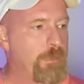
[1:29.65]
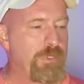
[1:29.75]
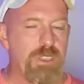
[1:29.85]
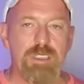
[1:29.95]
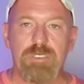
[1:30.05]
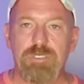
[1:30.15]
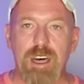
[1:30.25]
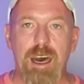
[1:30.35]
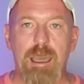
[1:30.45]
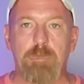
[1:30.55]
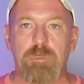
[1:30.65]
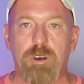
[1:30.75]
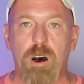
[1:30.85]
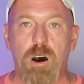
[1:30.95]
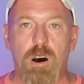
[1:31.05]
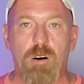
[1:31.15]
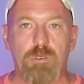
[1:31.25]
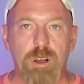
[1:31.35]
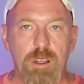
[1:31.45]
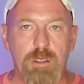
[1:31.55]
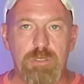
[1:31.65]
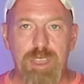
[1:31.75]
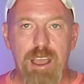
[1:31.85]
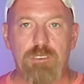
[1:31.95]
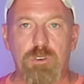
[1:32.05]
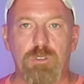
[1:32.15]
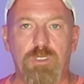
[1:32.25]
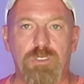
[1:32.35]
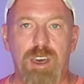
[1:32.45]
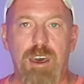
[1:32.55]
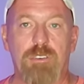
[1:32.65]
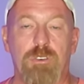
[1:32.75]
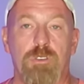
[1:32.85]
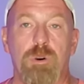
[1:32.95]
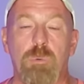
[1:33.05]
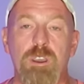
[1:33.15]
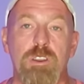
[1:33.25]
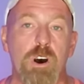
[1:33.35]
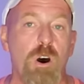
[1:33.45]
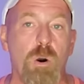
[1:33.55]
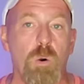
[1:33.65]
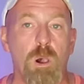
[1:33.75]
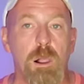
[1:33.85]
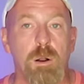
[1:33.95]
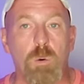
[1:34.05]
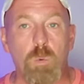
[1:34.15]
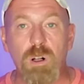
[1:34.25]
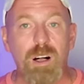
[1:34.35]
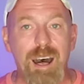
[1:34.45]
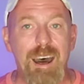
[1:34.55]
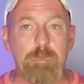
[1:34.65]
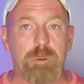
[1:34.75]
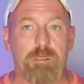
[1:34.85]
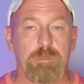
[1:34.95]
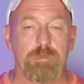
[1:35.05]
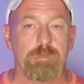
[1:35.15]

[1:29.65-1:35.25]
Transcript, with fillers: these types of natural disasters that we know will happen.